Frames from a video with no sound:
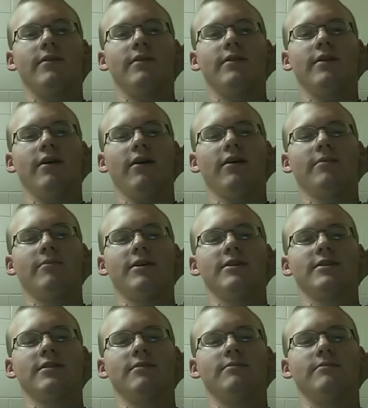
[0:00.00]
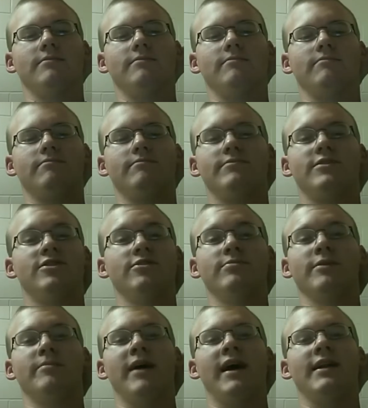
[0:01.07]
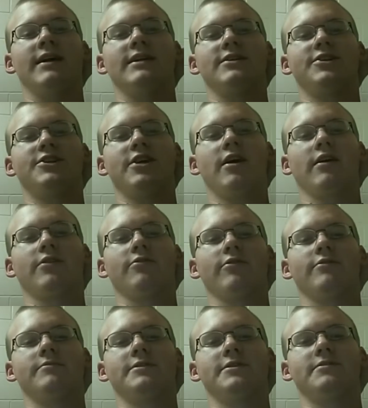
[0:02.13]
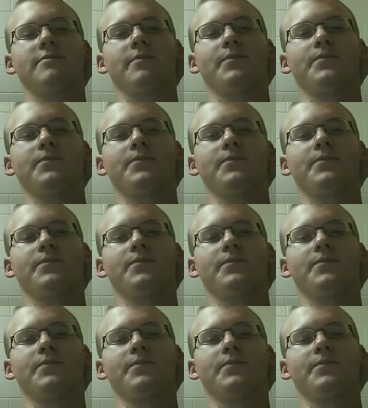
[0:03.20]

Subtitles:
non-Muslim super badass shock troops.